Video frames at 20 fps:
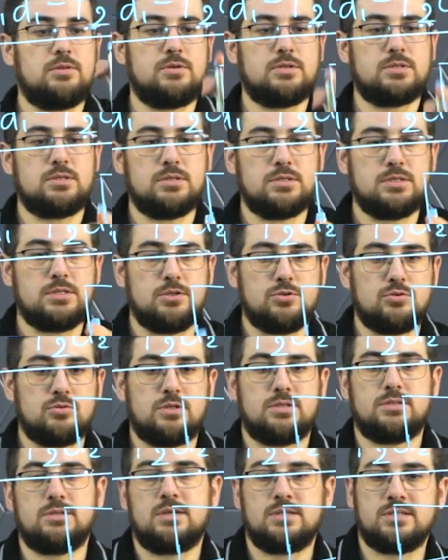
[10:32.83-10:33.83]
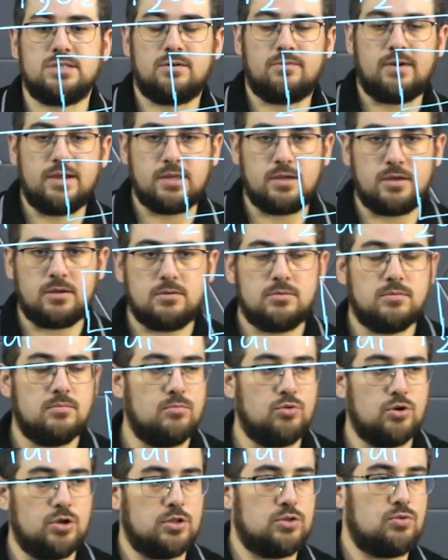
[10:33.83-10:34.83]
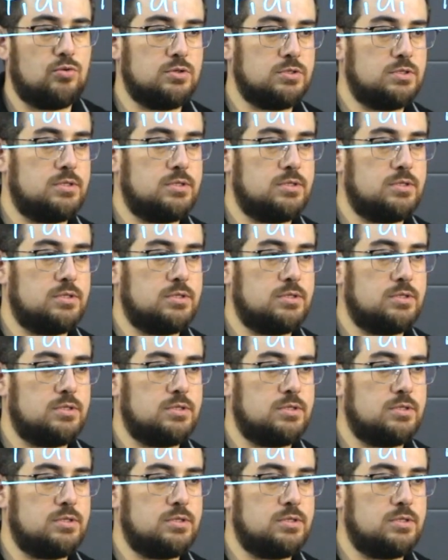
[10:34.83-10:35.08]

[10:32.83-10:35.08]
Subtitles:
Accordingly, here we have a thicker base.